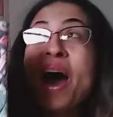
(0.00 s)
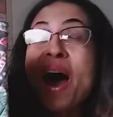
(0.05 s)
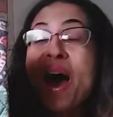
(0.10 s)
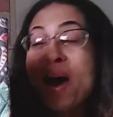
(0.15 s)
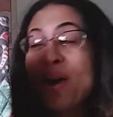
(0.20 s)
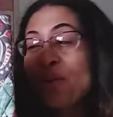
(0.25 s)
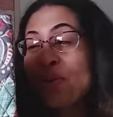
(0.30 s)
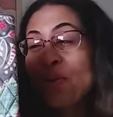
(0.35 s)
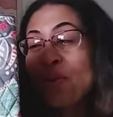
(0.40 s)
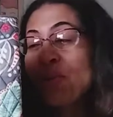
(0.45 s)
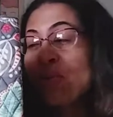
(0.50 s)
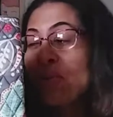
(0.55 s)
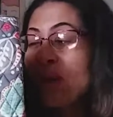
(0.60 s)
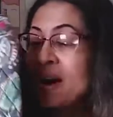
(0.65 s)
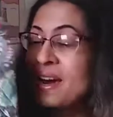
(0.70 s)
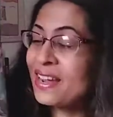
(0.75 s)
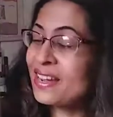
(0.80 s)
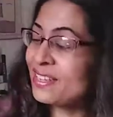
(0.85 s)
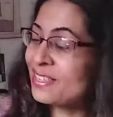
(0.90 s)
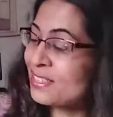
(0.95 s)
I don't know
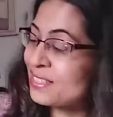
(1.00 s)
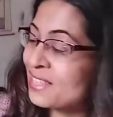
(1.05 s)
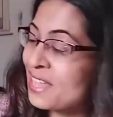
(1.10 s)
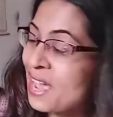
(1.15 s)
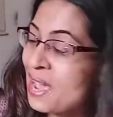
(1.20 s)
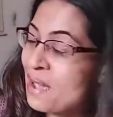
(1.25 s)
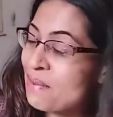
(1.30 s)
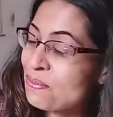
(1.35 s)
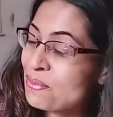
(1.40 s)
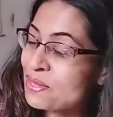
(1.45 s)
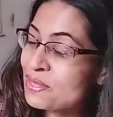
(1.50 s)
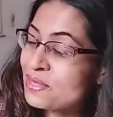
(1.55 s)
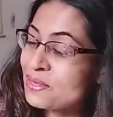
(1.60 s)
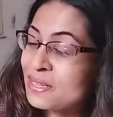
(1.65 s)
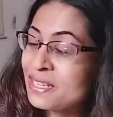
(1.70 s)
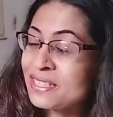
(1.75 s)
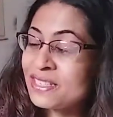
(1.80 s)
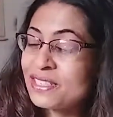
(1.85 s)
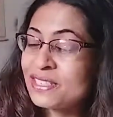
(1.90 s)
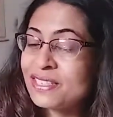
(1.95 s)
why. It just happens.
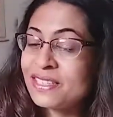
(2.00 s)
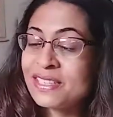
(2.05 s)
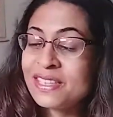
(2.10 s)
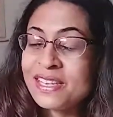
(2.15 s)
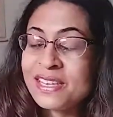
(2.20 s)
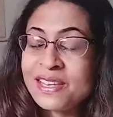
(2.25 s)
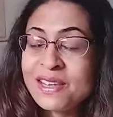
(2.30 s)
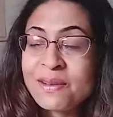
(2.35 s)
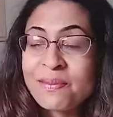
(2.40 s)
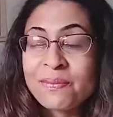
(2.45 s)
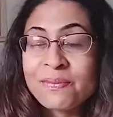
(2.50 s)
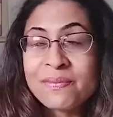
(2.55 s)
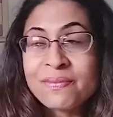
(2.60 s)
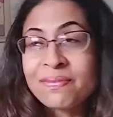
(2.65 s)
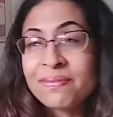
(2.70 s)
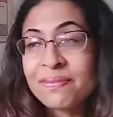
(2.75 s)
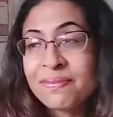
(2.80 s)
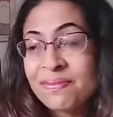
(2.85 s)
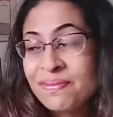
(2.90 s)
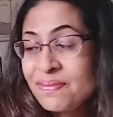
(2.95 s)
It's just the
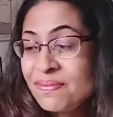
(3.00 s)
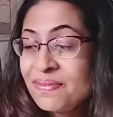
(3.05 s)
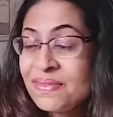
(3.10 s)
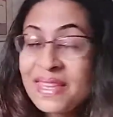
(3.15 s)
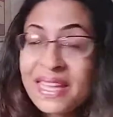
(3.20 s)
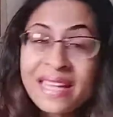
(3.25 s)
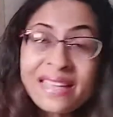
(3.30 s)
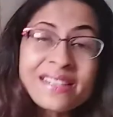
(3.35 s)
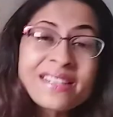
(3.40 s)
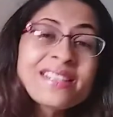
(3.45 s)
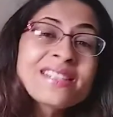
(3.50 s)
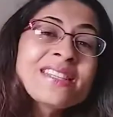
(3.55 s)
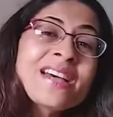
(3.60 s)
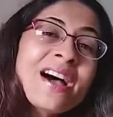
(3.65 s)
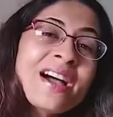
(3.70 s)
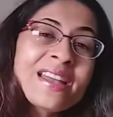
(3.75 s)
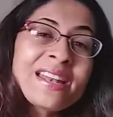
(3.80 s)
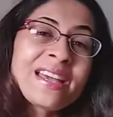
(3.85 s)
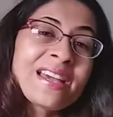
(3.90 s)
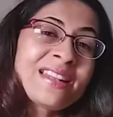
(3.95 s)

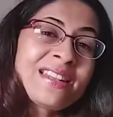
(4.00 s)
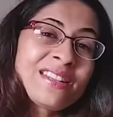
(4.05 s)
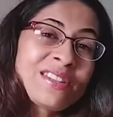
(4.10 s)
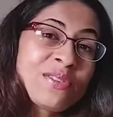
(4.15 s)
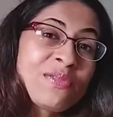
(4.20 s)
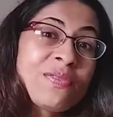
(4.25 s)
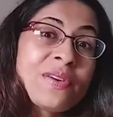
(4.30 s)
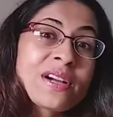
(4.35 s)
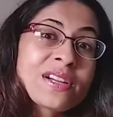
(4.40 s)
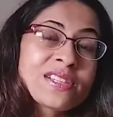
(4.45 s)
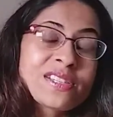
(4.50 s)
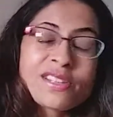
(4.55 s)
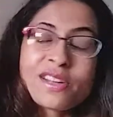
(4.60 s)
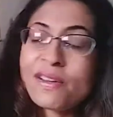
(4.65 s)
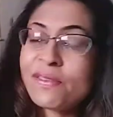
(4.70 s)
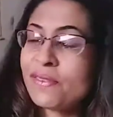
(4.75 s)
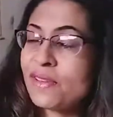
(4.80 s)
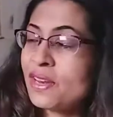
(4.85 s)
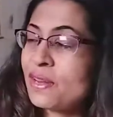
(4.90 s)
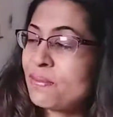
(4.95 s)
design and the function
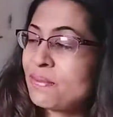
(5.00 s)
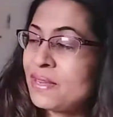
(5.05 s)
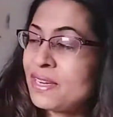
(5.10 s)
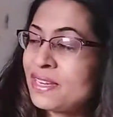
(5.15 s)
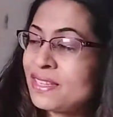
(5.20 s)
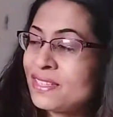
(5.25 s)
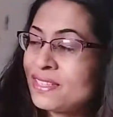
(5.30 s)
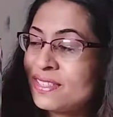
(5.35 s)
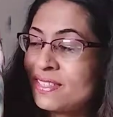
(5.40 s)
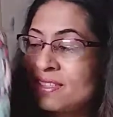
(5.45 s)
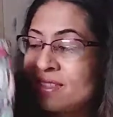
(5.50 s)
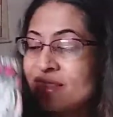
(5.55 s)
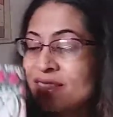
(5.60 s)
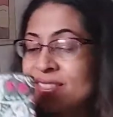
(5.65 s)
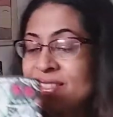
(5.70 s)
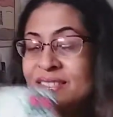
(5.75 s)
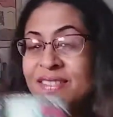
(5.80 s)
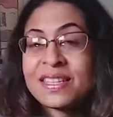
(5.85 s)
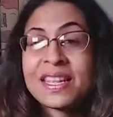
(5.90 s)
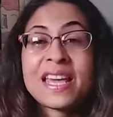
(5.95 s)
of it. I mean, it's
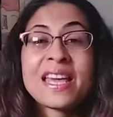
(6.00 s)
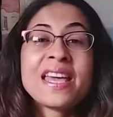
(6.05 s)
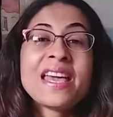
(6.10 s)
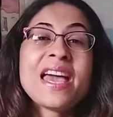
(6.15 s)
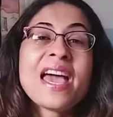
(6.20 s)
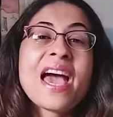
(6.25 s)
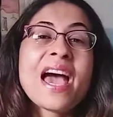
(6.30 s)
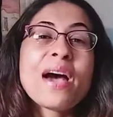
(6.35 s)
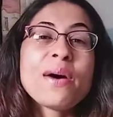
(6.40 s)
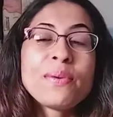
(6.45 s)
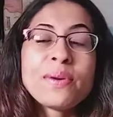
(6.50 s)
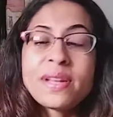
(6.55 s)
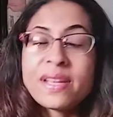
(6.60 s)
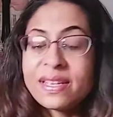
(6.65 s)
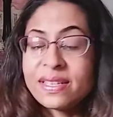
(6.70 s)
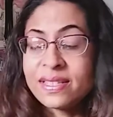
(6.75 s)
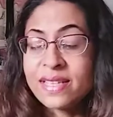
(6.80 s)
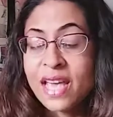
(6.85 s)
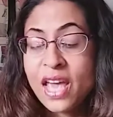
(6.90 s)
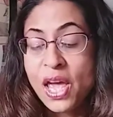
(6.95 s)
just how it
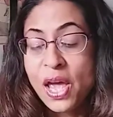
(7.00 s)
is.